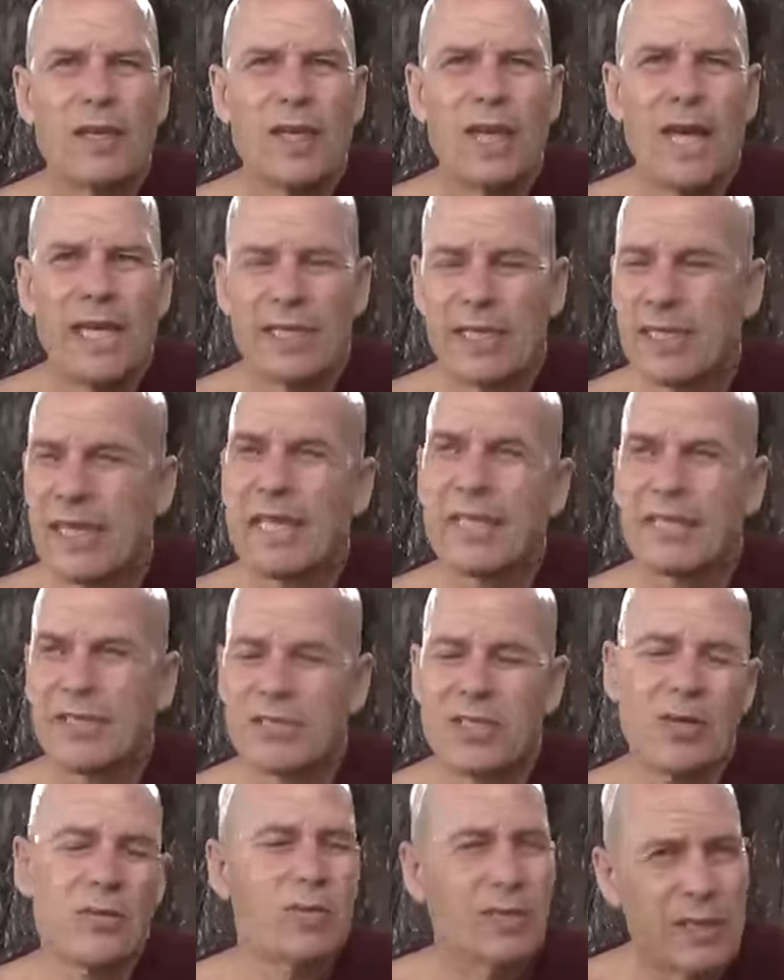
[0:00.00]
And the dangers
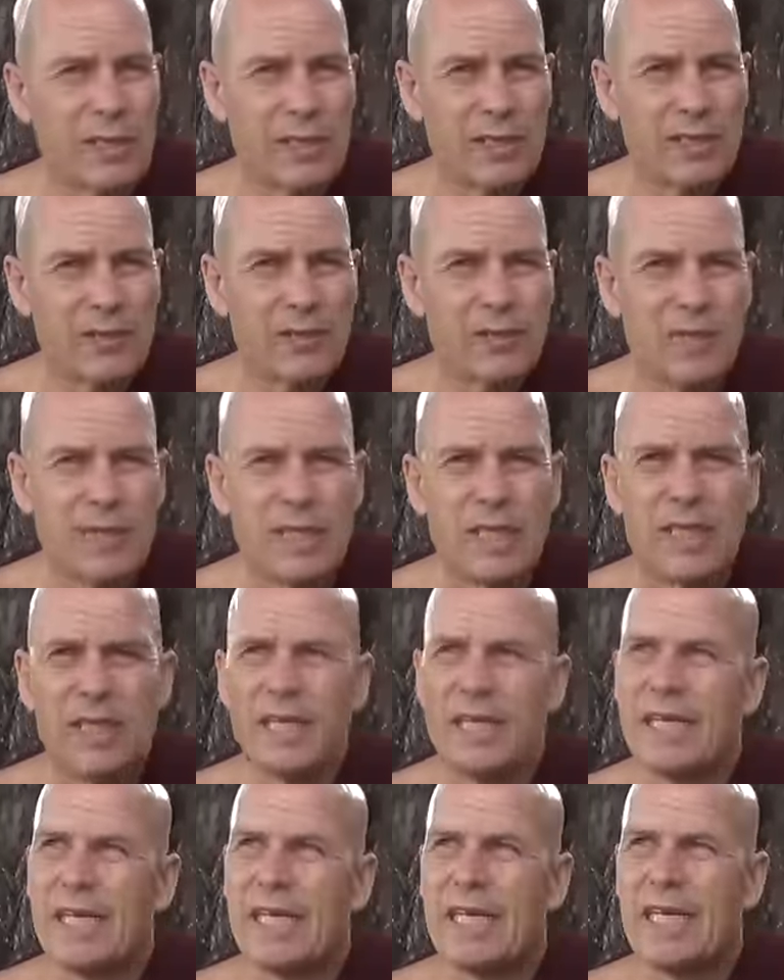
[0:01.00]
are real.
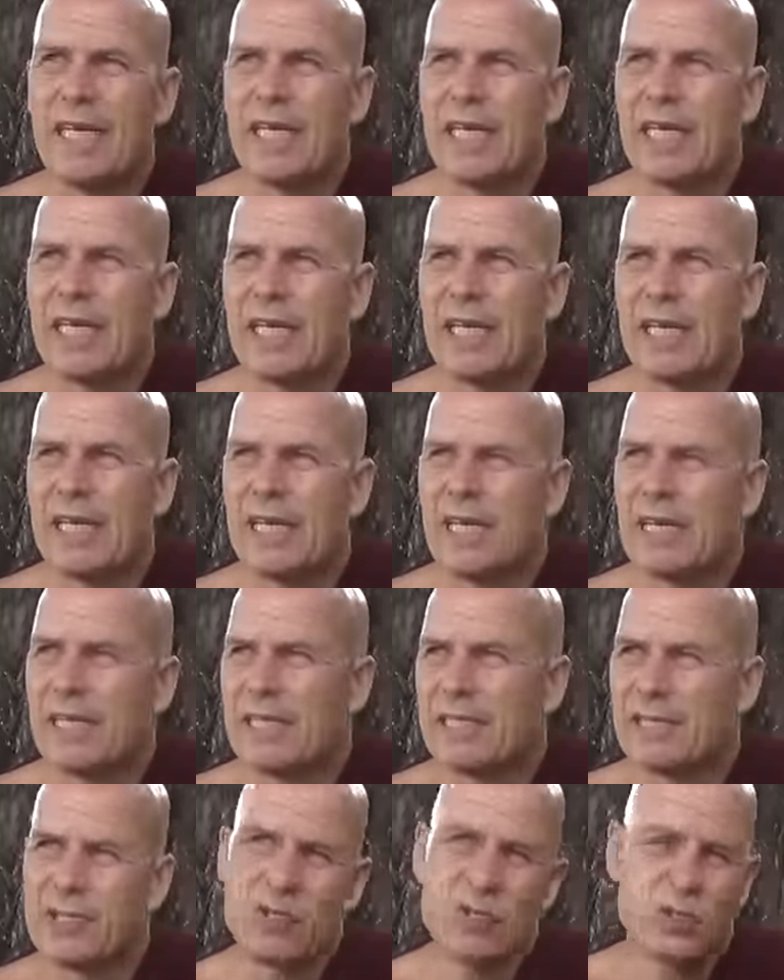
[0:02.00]
Uh,
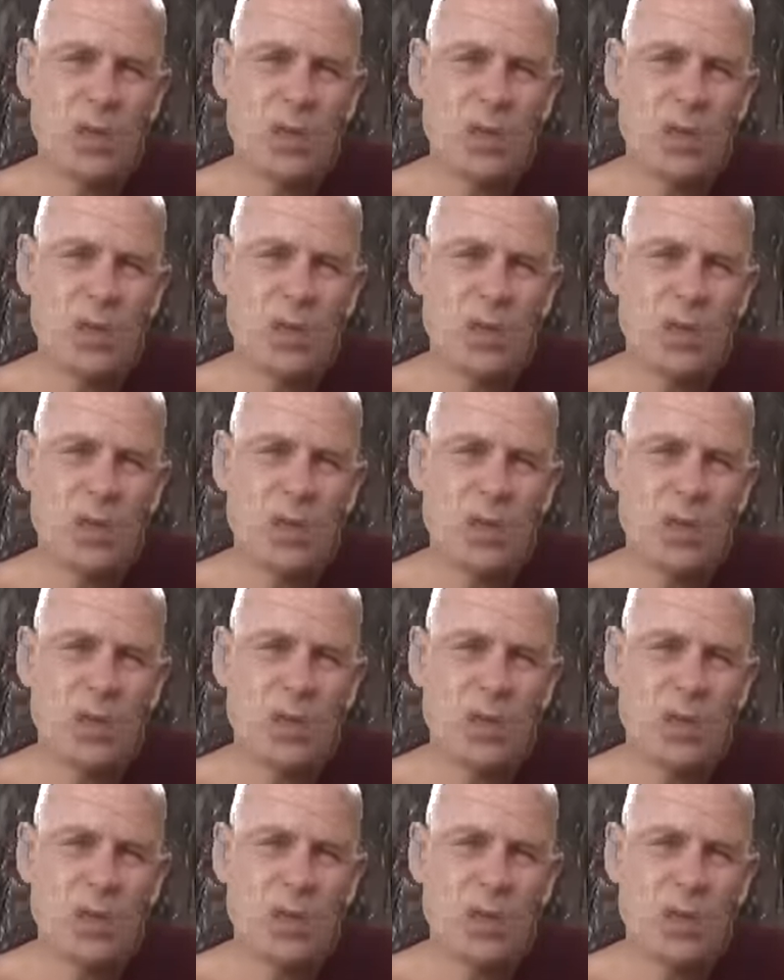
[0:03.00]
this is